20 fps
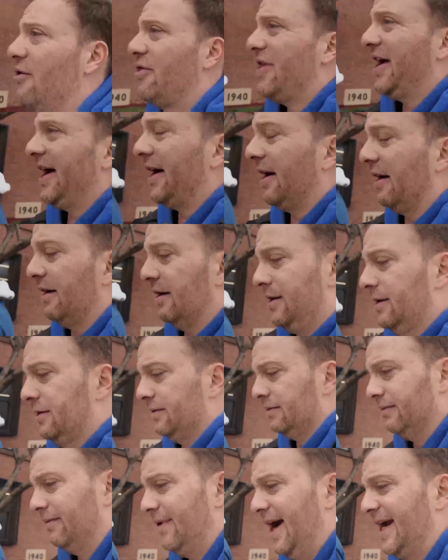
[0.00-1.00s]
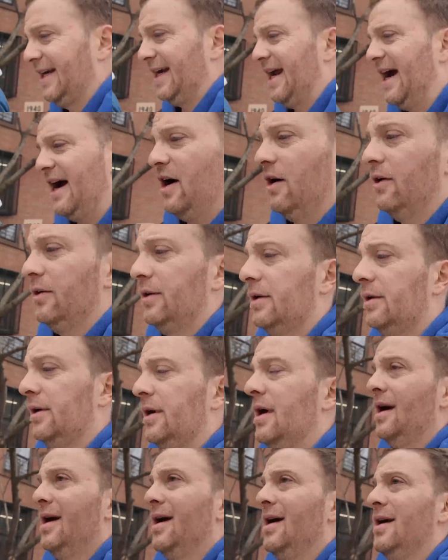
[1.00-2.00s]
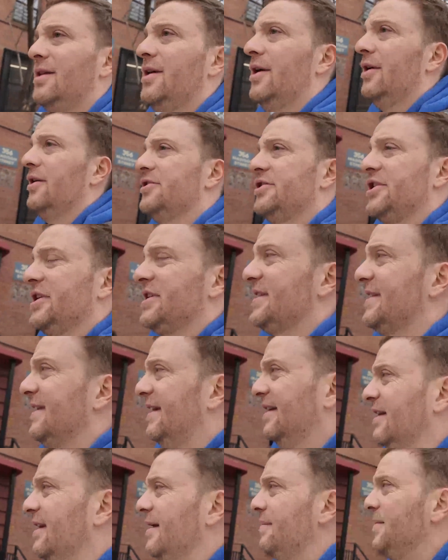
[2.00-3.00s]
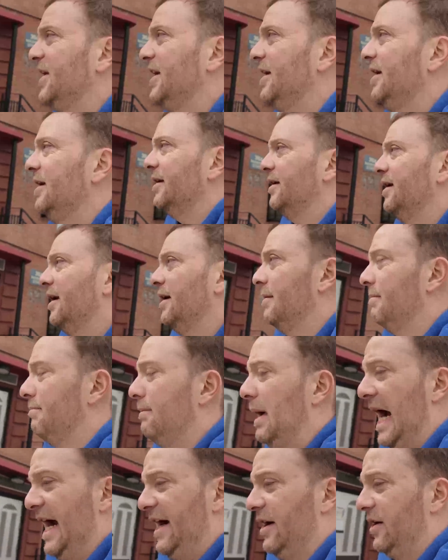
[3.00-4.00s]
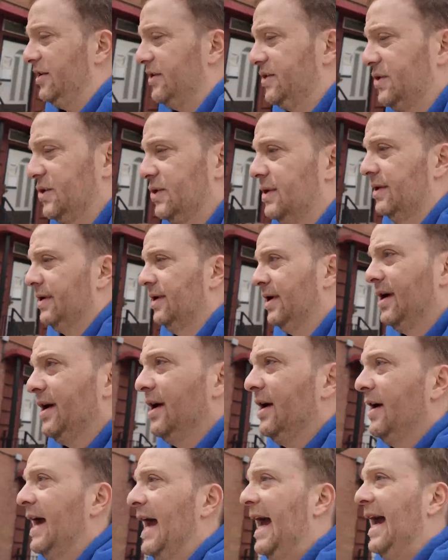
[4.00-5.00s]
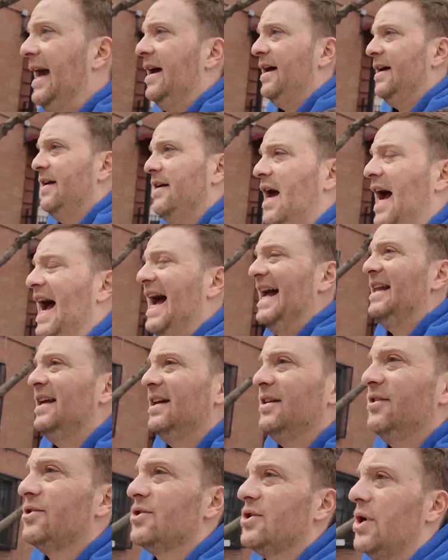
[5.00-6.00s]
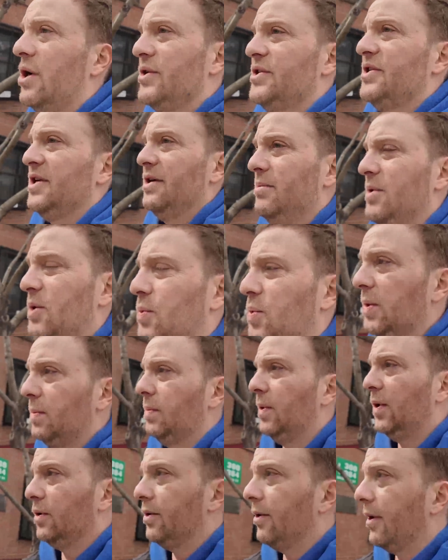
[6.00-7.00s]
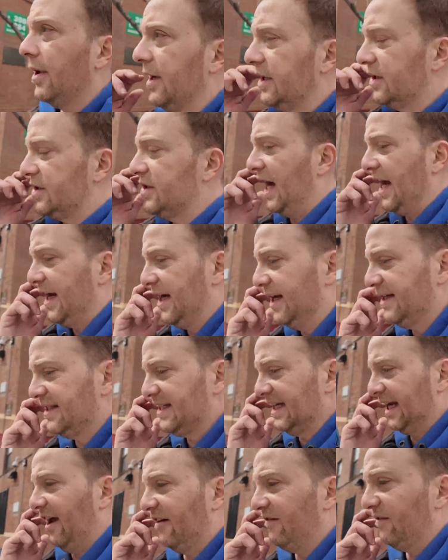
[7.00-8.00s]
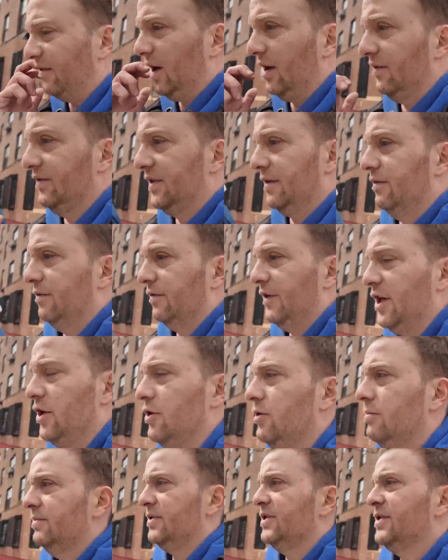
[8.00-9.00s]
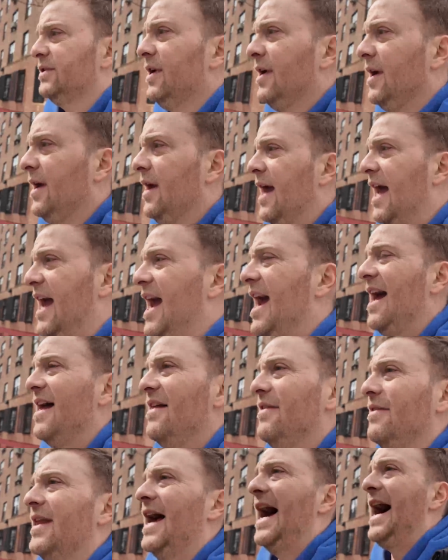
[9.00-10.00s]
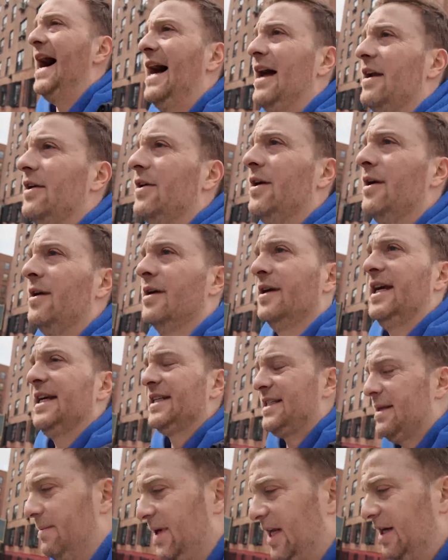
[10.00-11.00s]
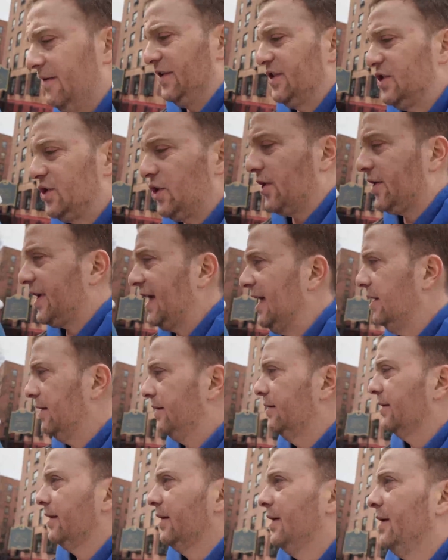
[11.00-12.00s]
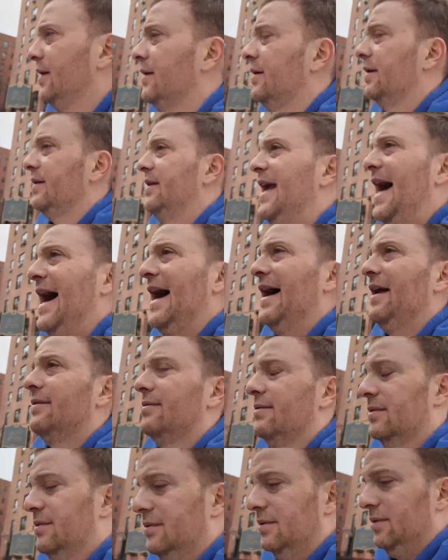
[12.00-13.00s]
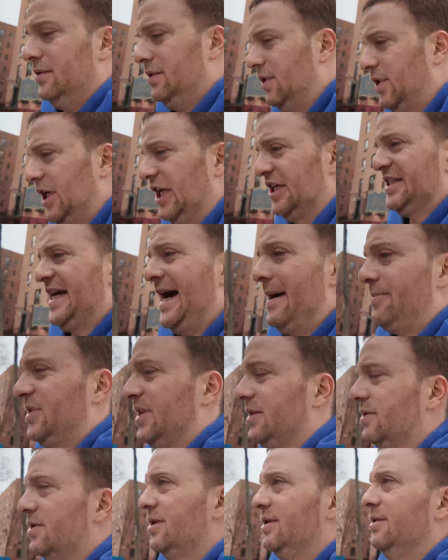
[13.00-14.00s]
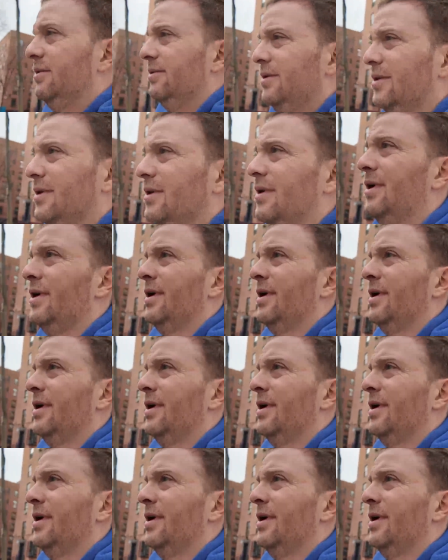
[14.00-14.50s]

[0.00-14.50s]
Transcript: out there right now. There are just limited buyers. And I think there's always going to be people who are excited to get involved in films, and that it's a bit of a circuit that you get tapped into